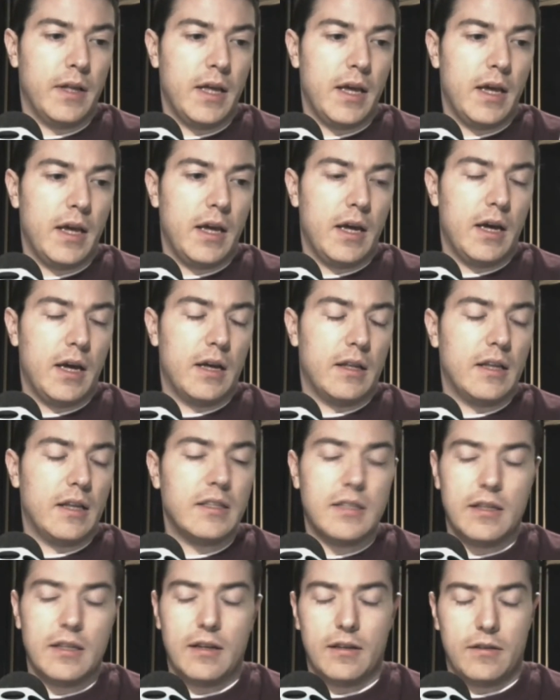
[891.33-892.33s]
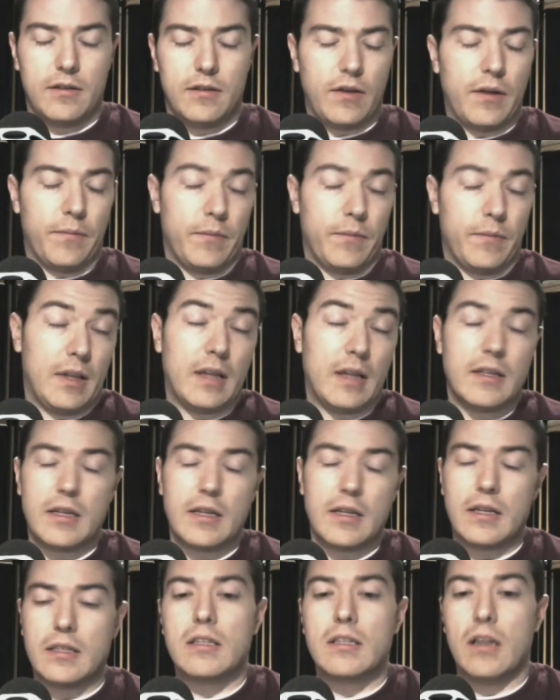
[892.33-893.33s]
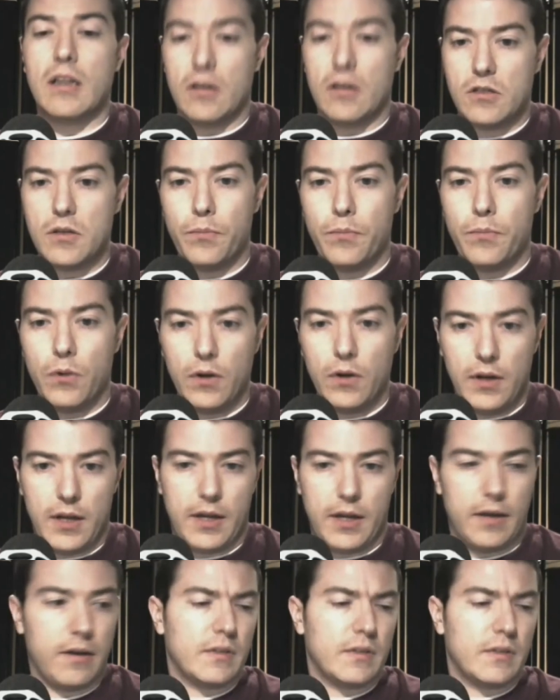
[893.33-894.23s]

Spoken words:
That's a lot of that's close to bullying,